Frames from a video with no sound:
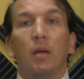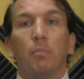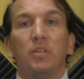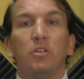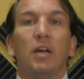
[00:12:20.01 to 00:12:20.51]

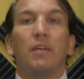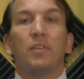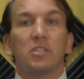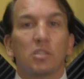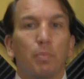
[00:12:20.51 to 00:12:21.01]
But then you have
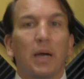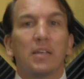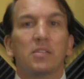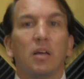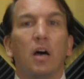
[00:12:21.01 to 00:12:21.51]
these
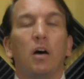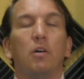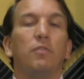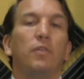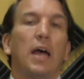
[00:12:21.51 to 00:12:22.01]
spikes
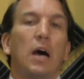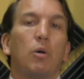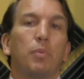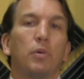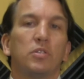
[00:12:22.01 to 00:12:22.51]
of
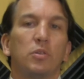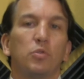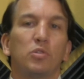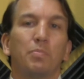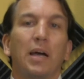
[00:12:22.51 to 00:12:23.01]
outbursts,
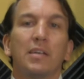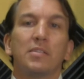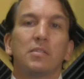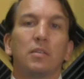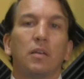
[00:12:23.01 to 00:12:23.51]
those
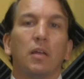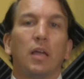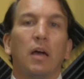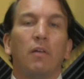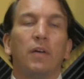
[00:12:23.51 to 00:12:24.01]
spikes
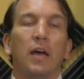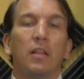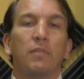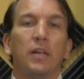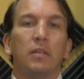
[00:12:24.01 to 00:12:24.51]
of
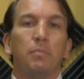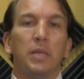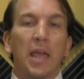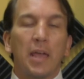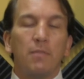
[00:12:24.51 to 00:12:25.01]
elevated
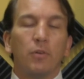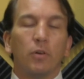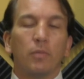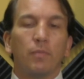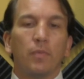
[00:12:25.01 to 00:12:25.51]

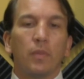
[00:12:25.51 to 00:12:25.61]
behavior